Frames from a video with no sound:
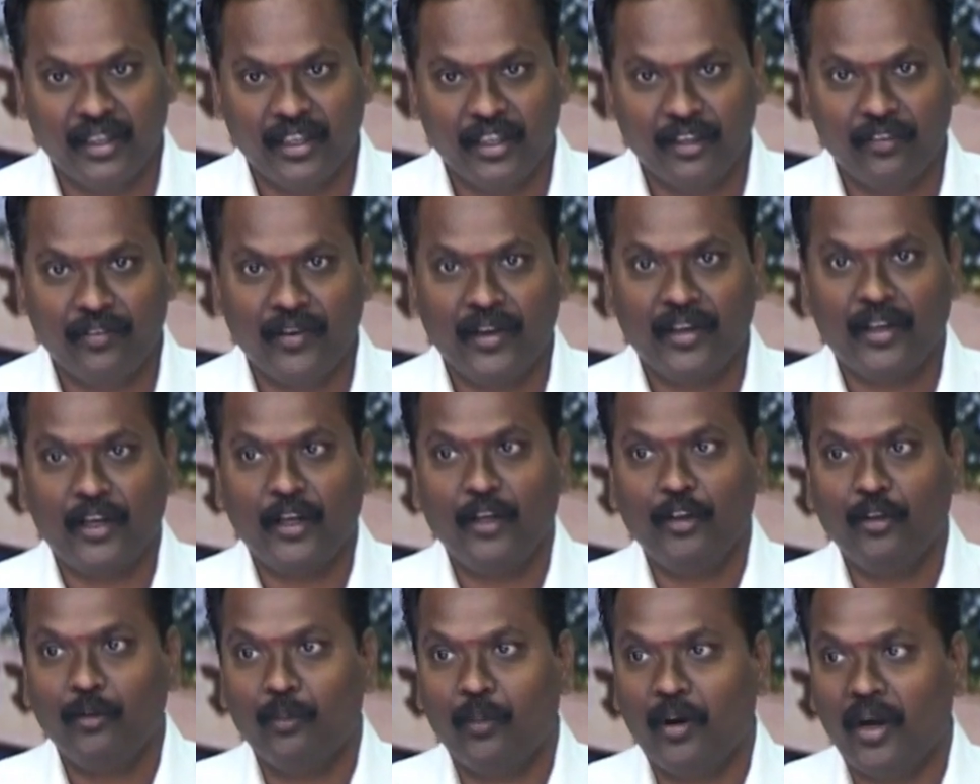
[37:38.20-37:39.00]
If I try
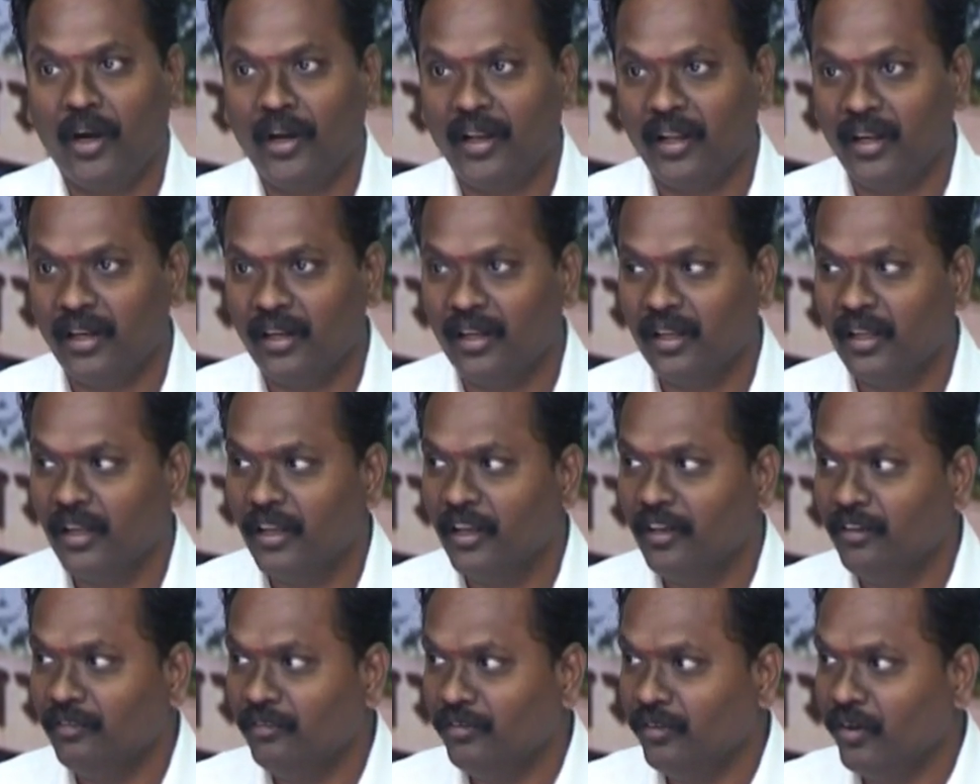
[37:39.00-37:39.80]
to model
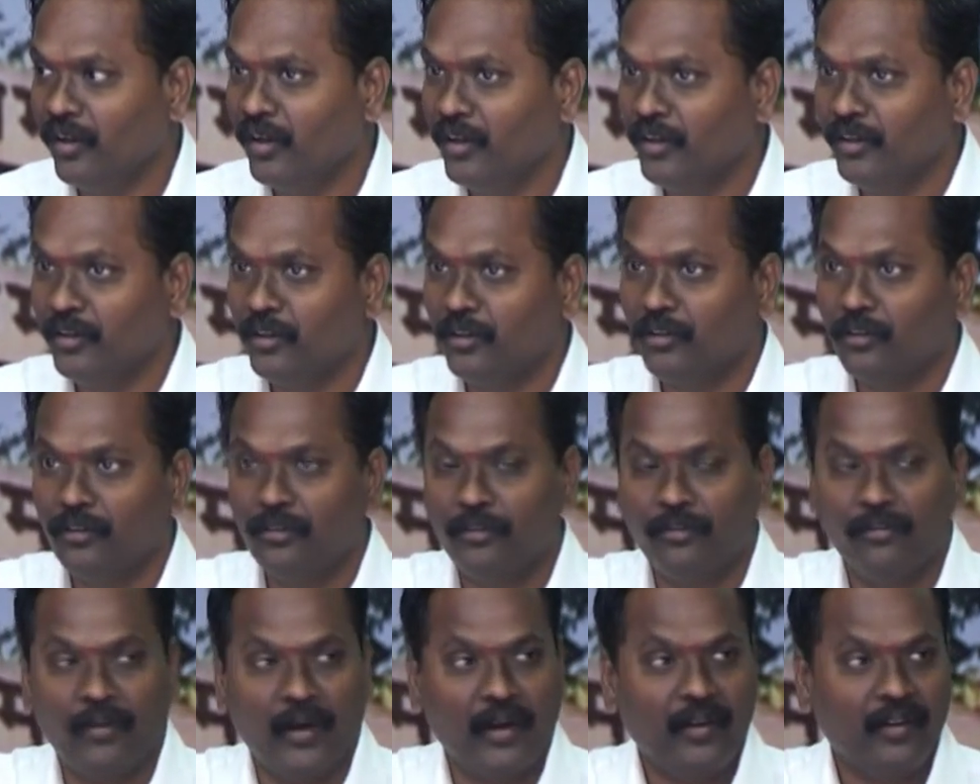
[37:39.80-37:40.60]
inflow into
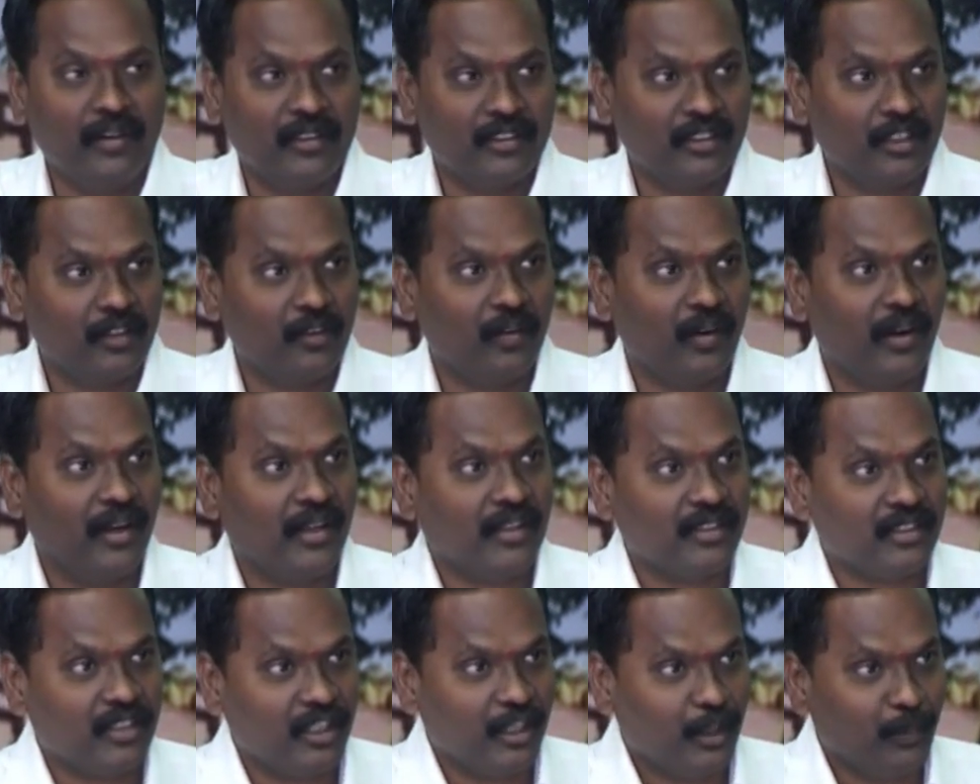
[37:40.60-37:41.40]
five
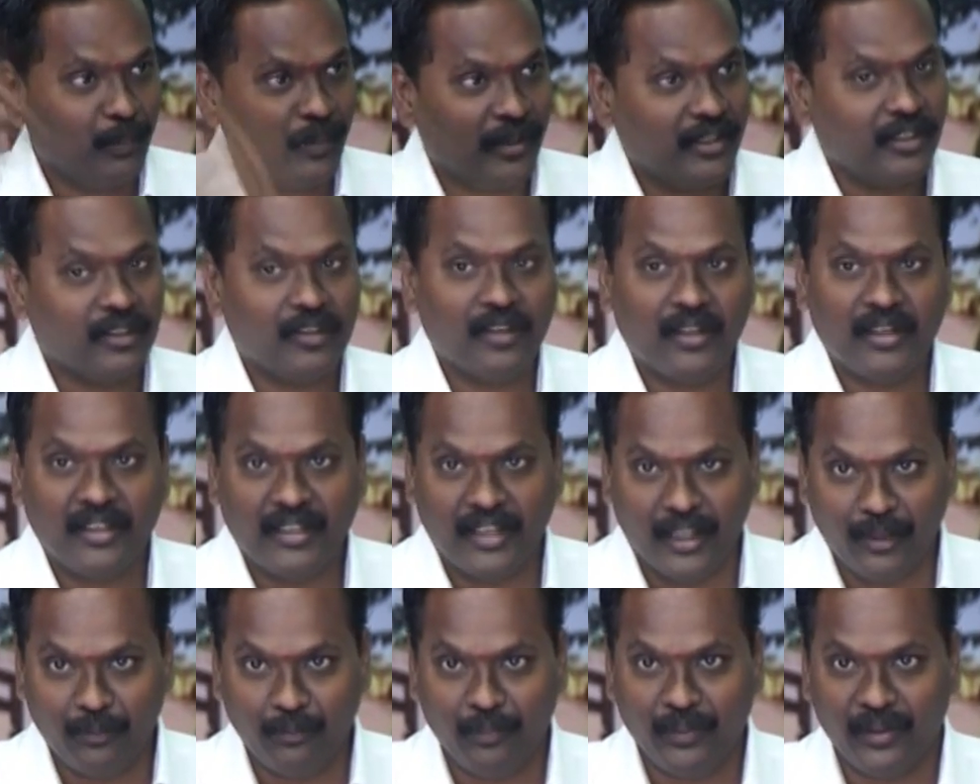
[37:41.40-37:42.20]
reservoirs at a particular
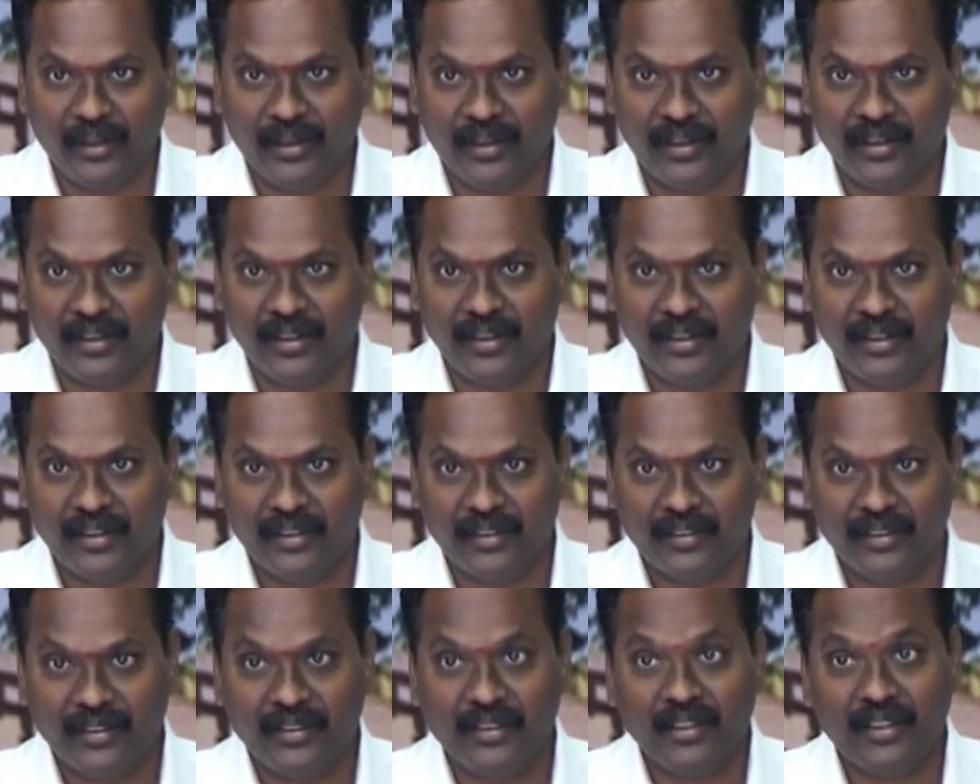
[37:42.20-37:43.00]
time period,
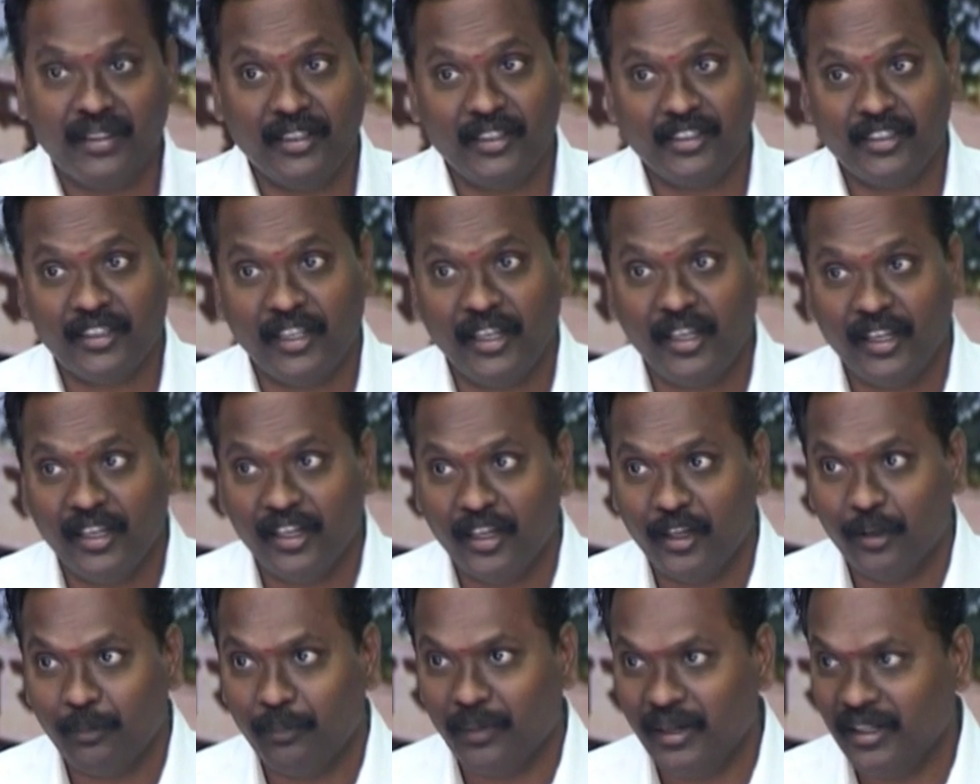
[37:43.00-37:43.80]
then that is a
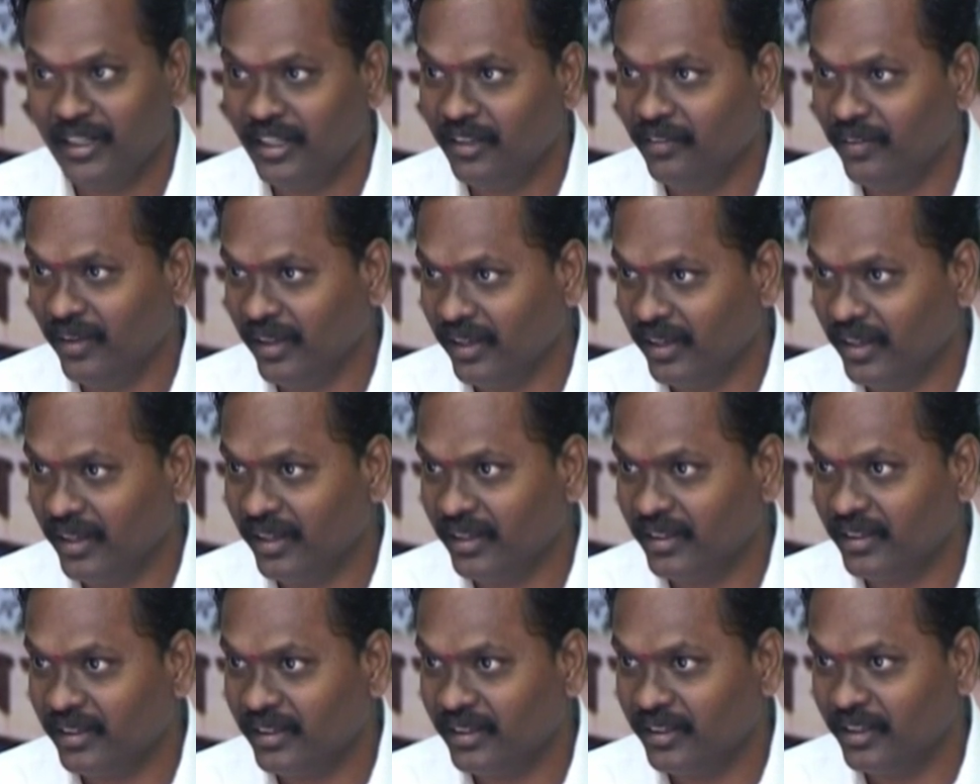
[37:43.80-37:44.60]
multivariate.